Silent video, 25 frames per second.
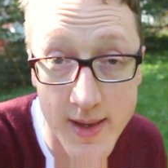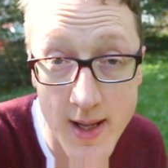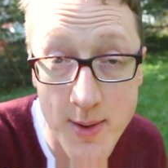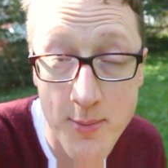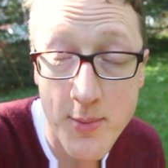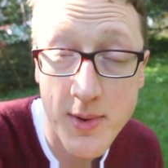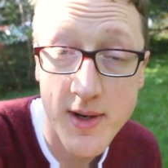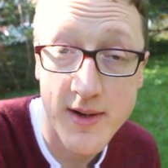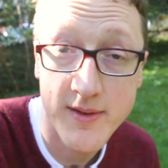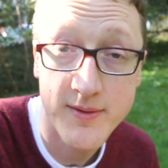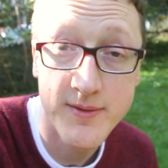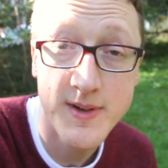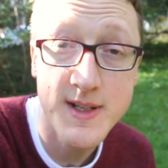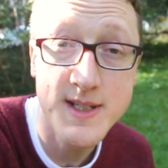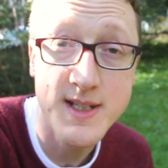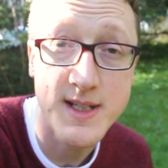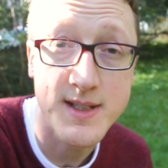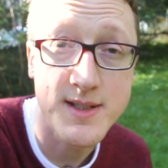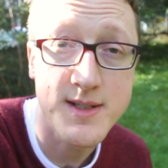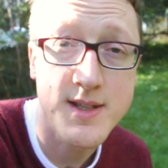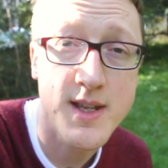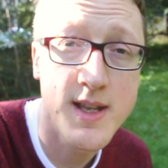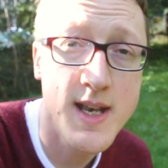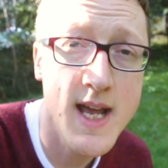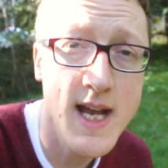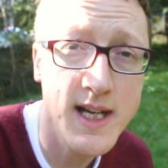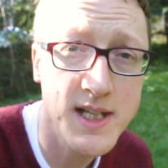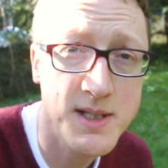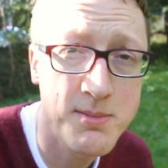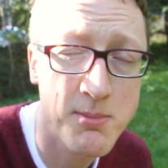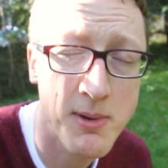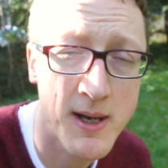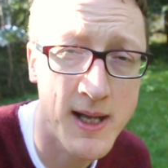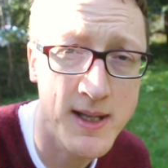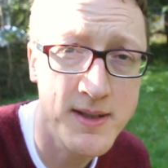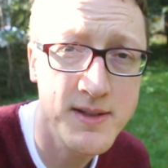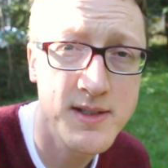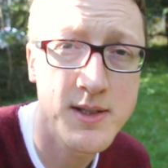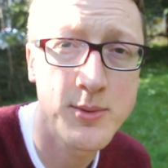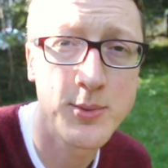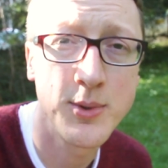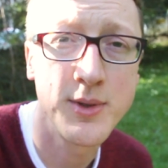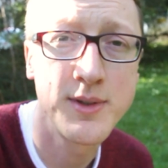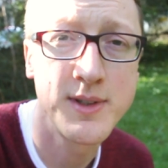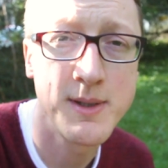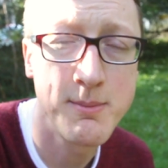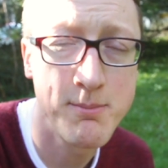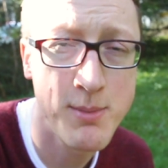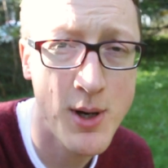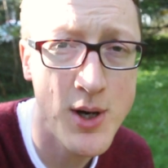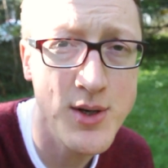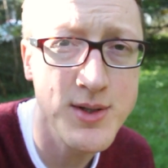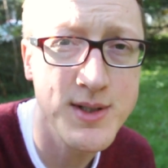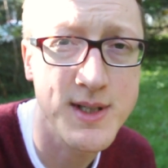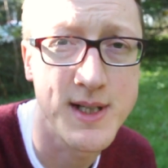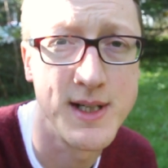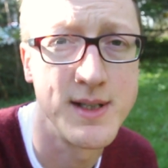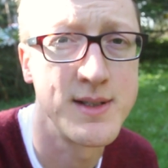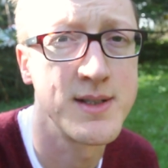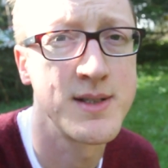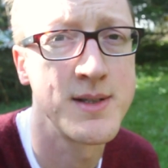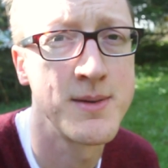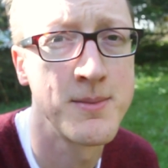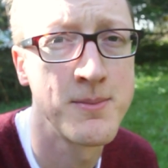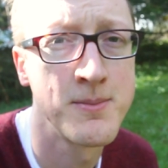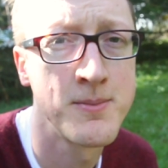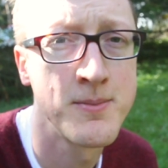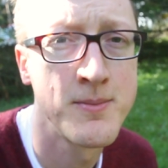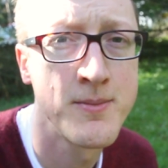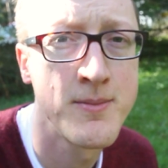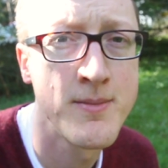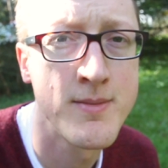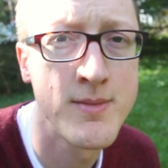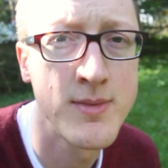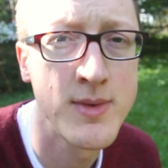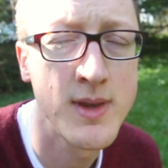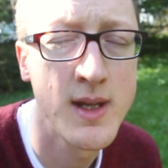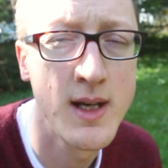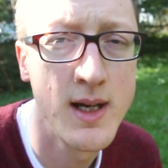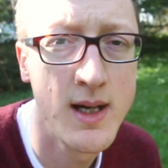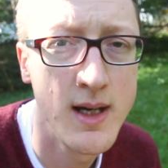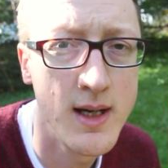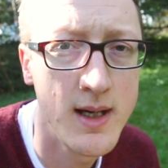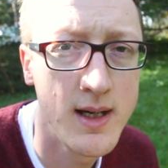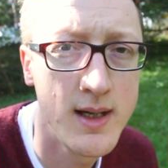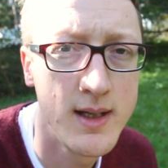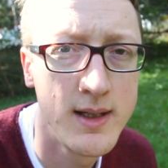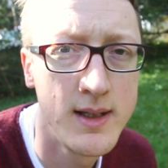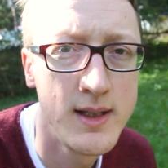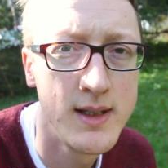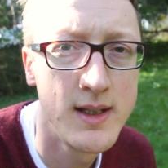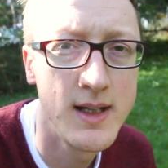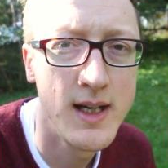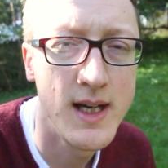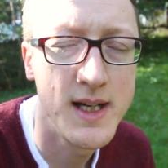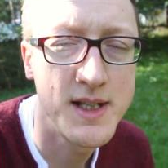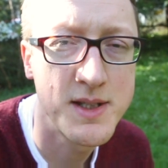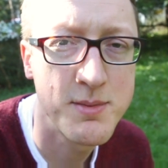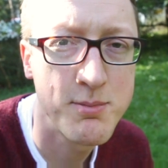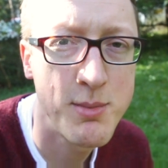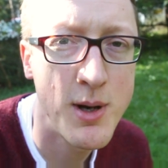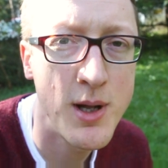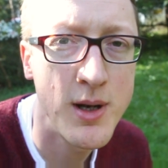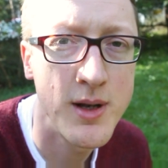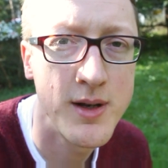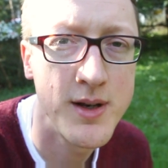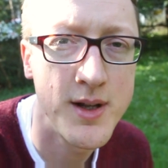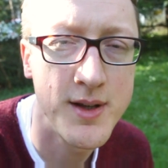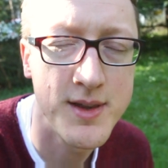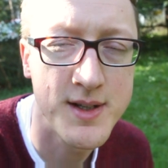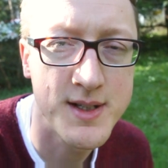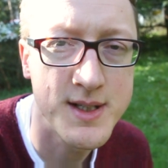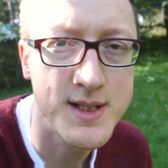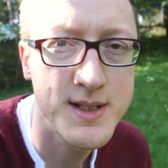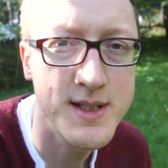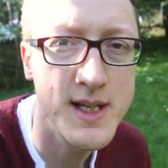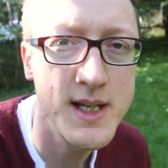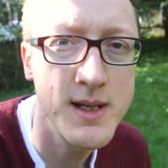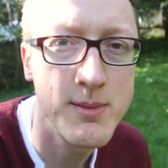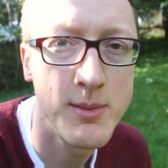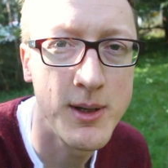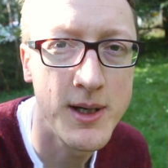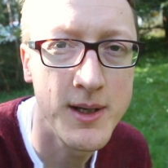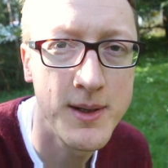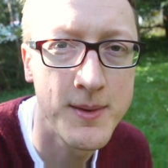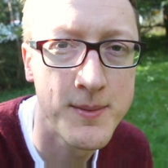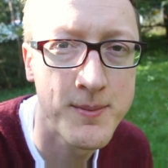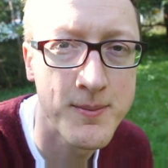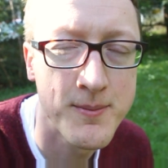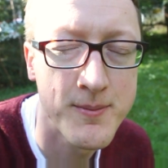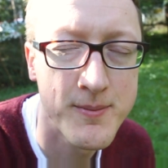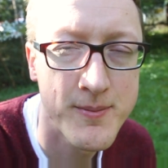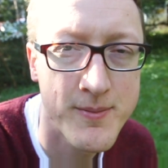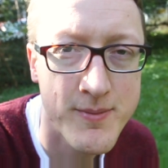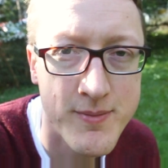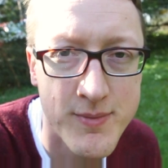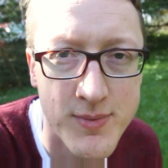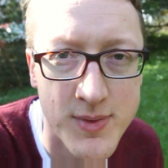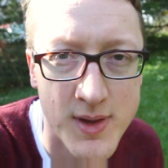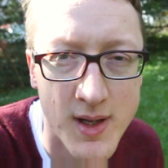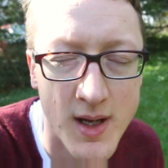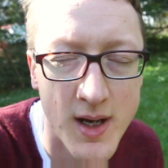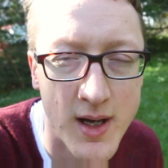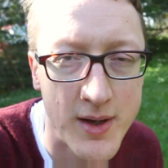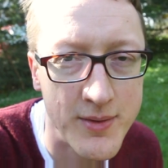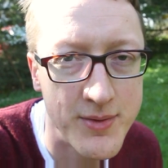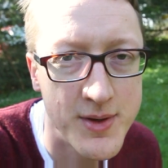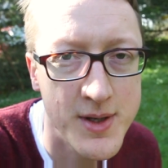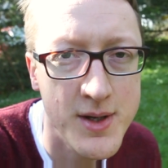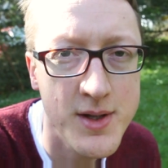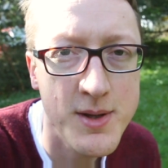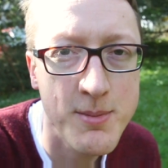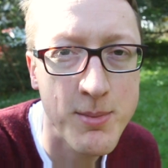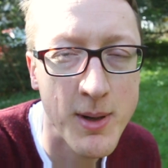then when it visits the next plant it will deposit its pollen on the stigma of the other